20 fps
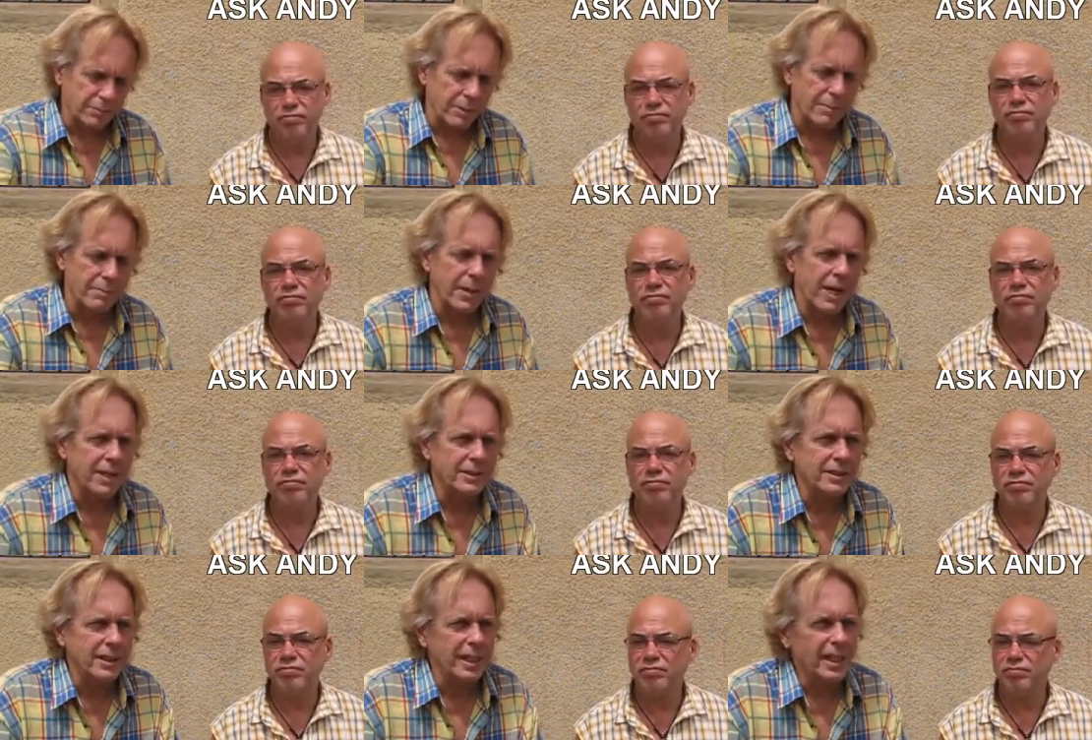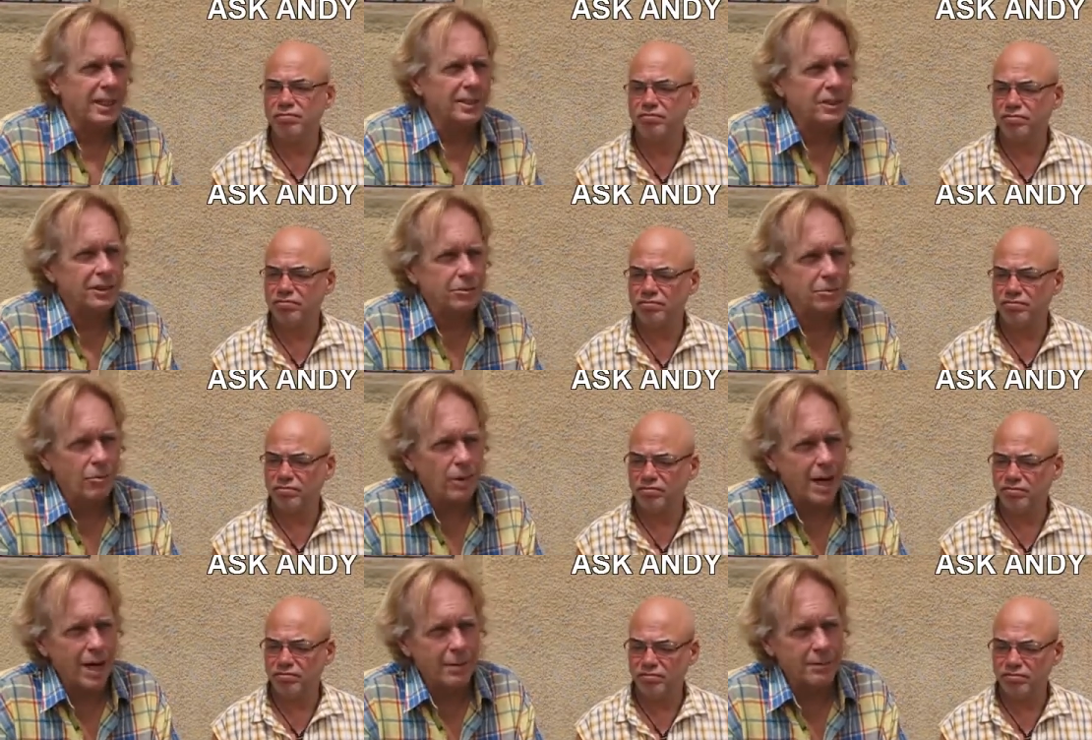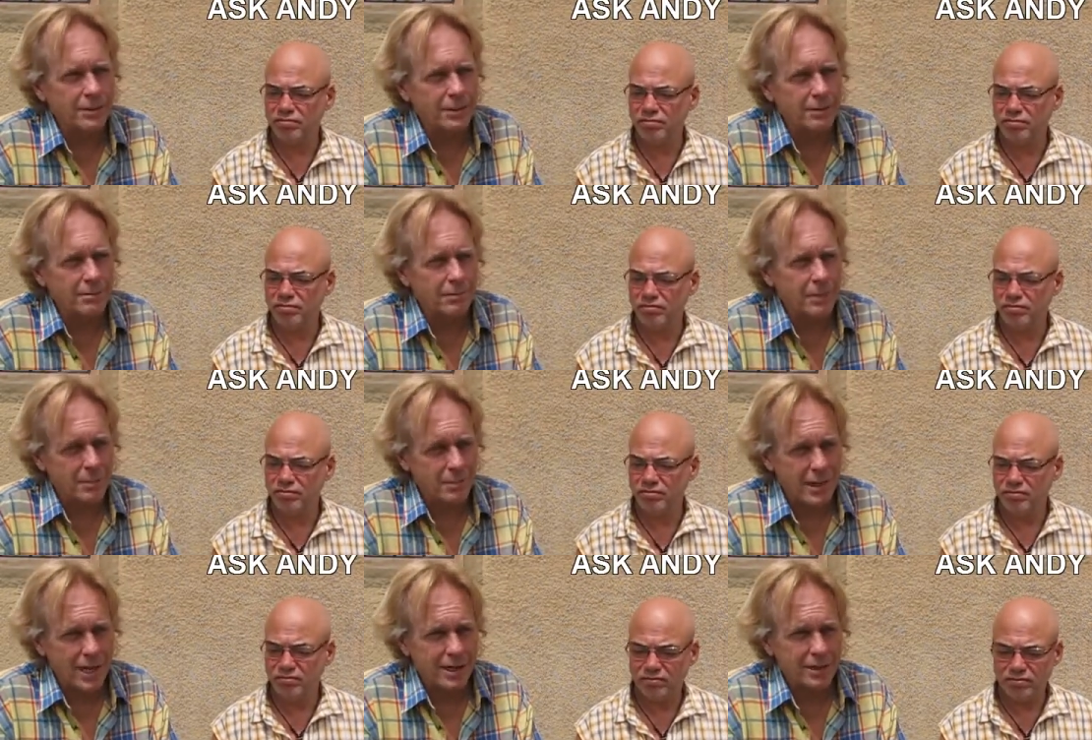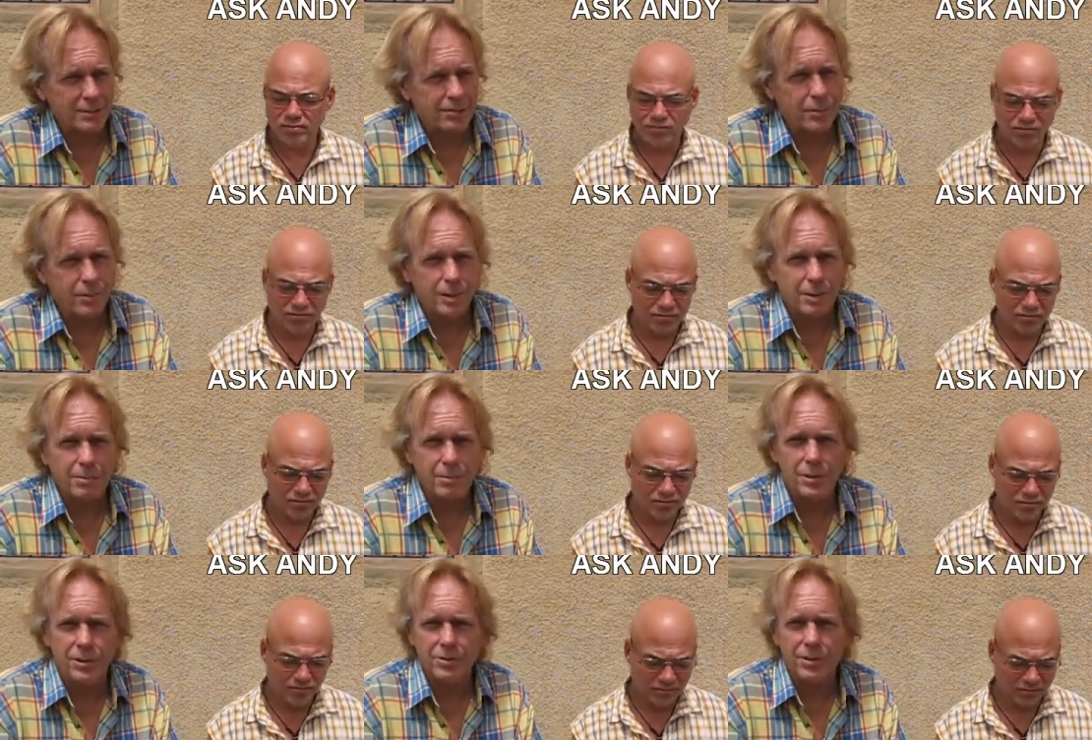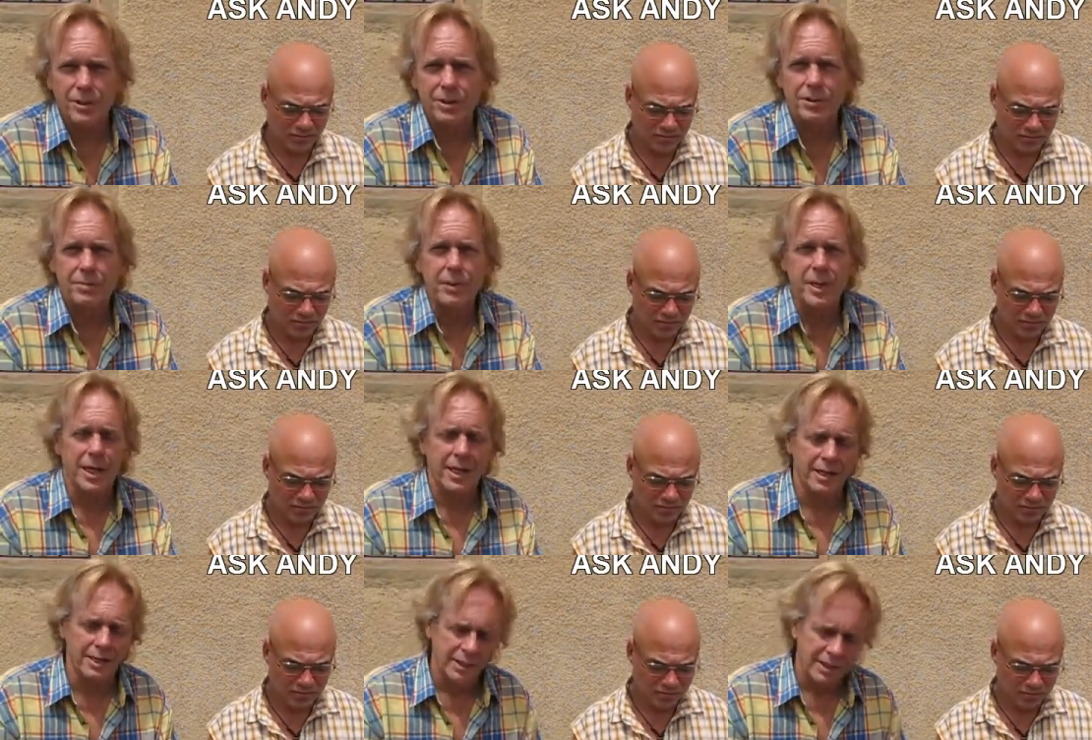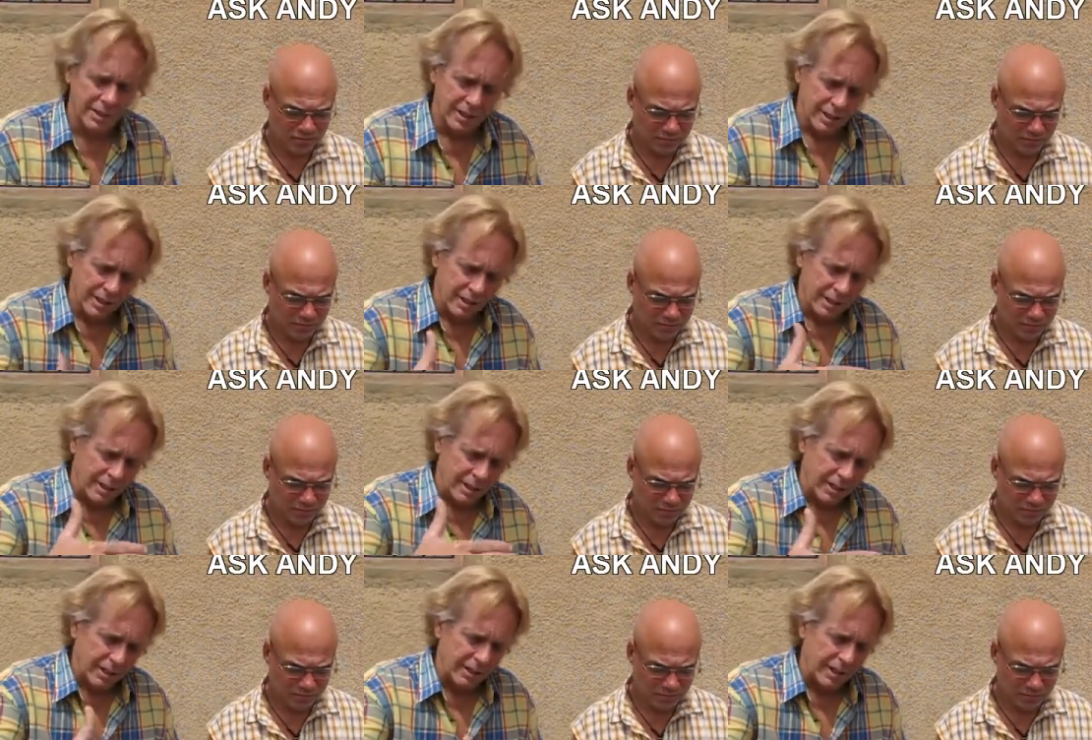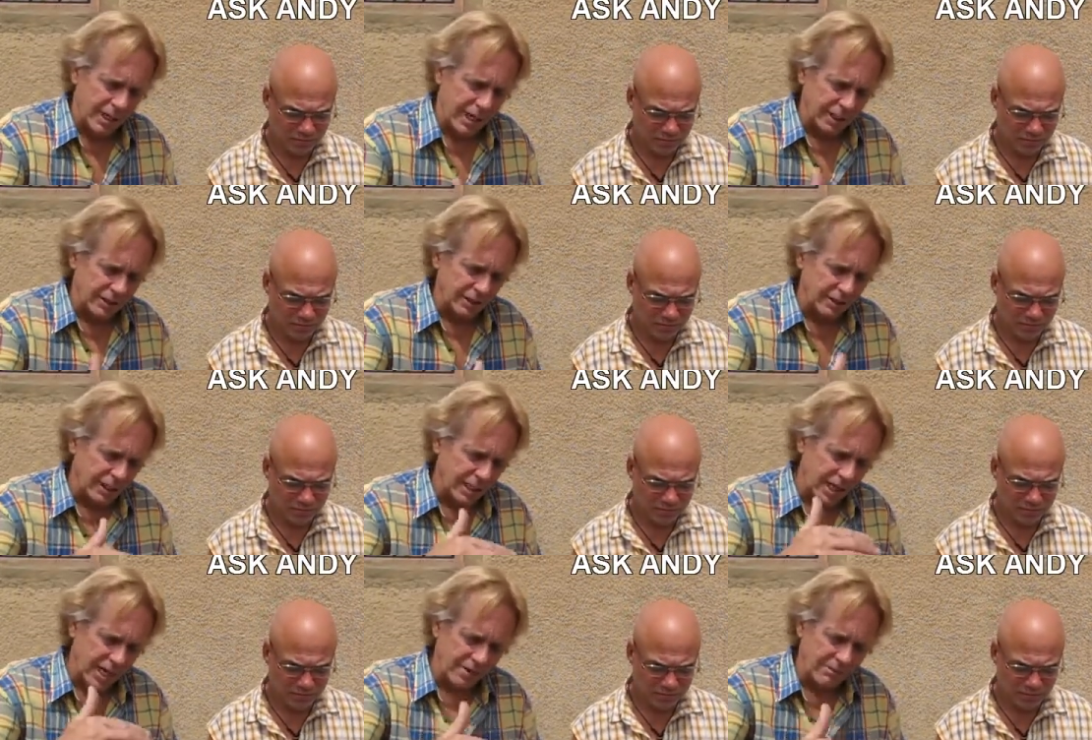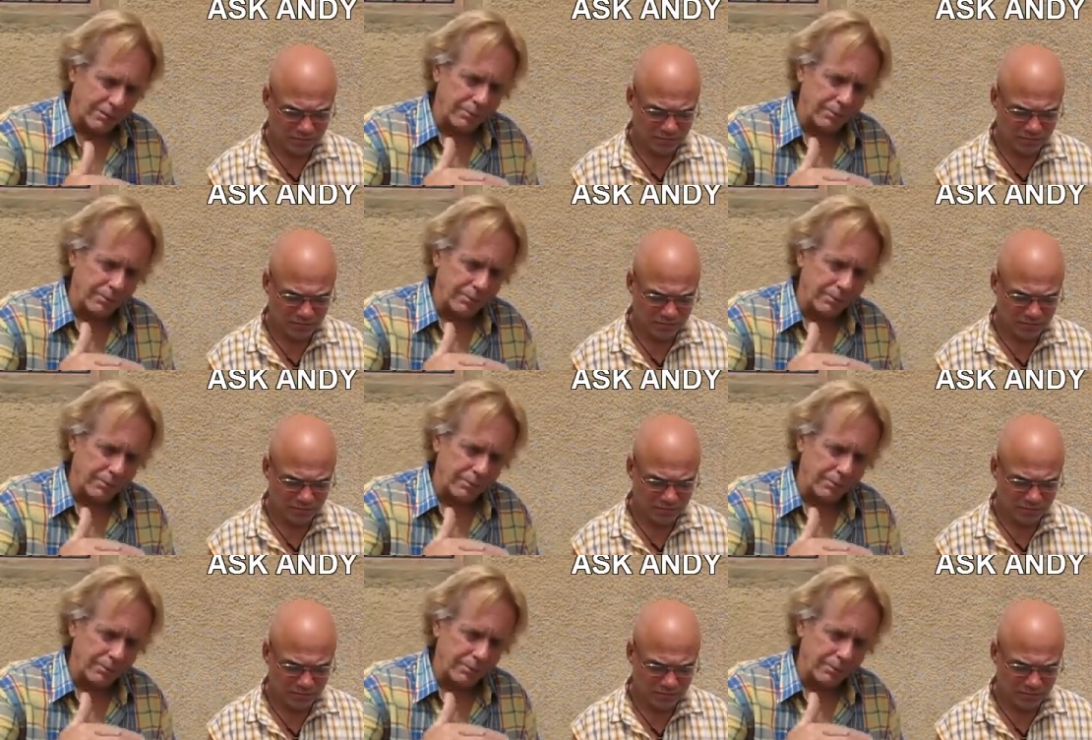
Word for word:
Speaker 1: my pass, I got robbed of my passport in Madrid, Spain, and they actually have